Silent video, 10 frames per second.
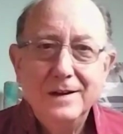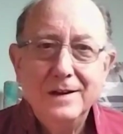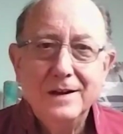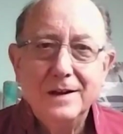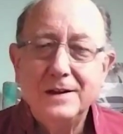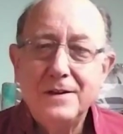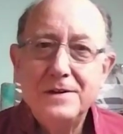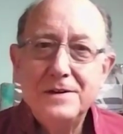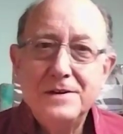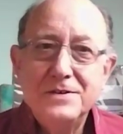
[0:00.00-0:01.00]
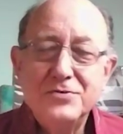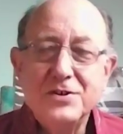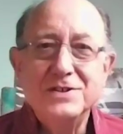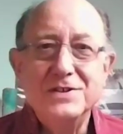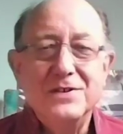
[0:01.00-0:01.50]
Another
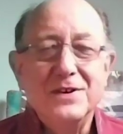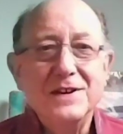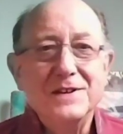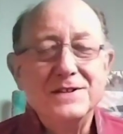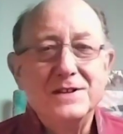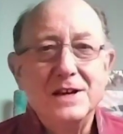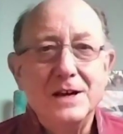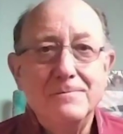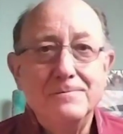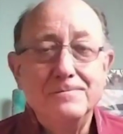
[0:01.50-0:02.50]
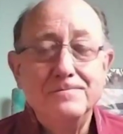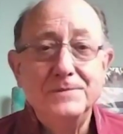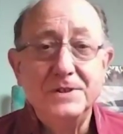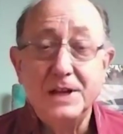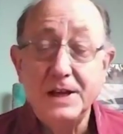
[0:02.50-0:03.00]
strings and things.
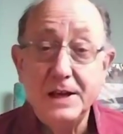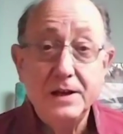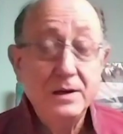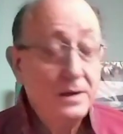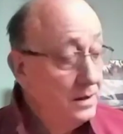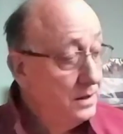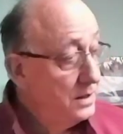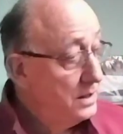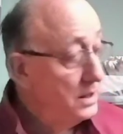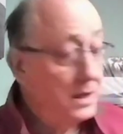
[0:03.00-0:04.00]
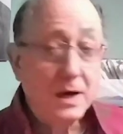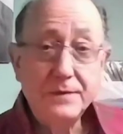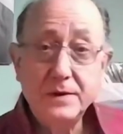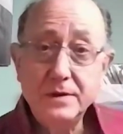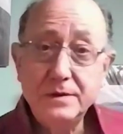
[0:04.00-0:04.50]
Today I've
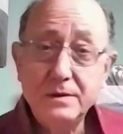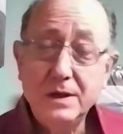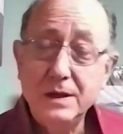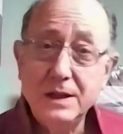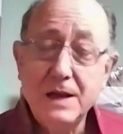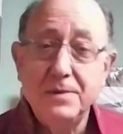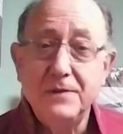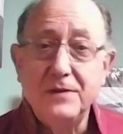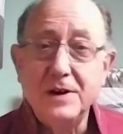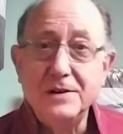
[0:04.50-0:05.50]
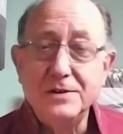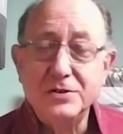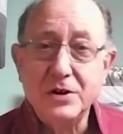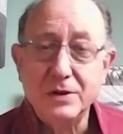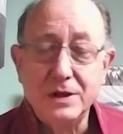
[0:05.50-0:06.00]
got a little amplifier to show
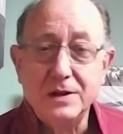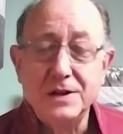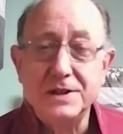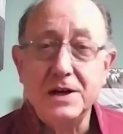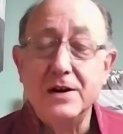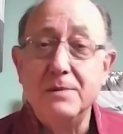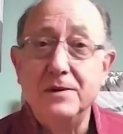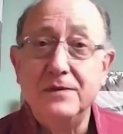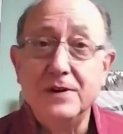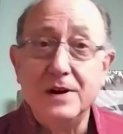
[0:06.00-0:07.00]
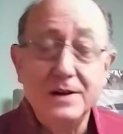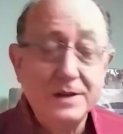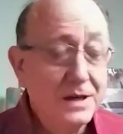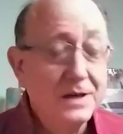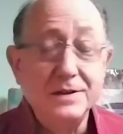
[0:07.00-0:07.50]
you, a little guitar amplifier
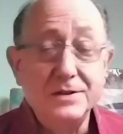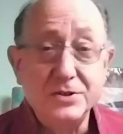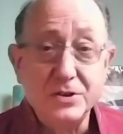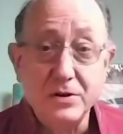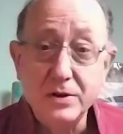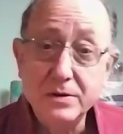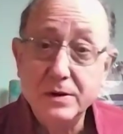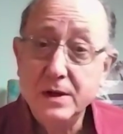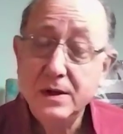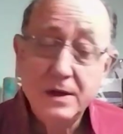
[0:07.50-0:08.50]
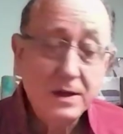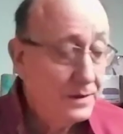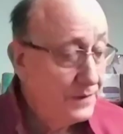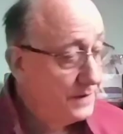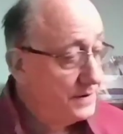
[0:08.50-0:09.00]
to show you. I've
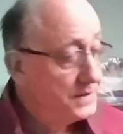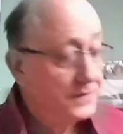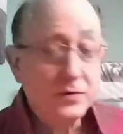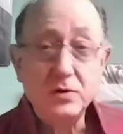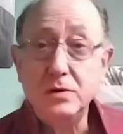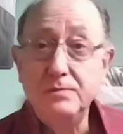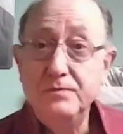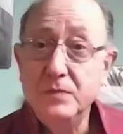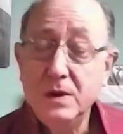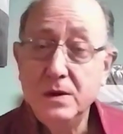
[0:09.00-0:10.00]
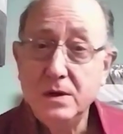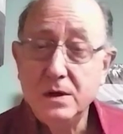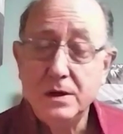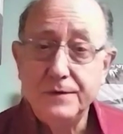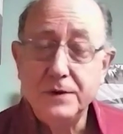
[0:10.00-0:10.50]
had this for a
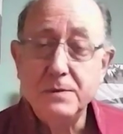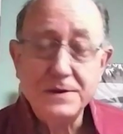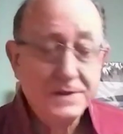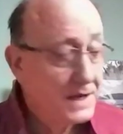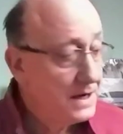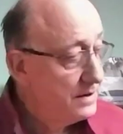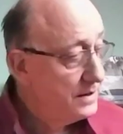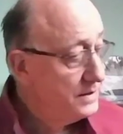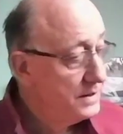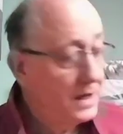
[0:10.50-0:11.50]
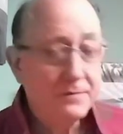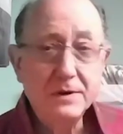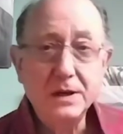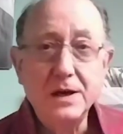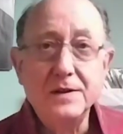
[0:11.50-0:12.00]
few months now and I really
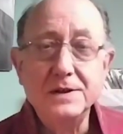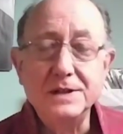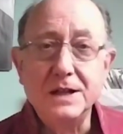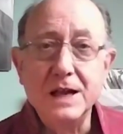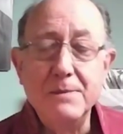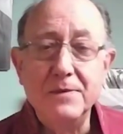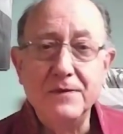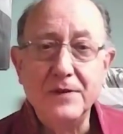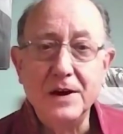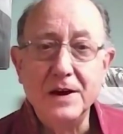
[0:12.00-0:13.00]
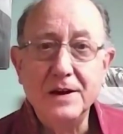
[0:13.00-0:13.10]
like this little amplifier.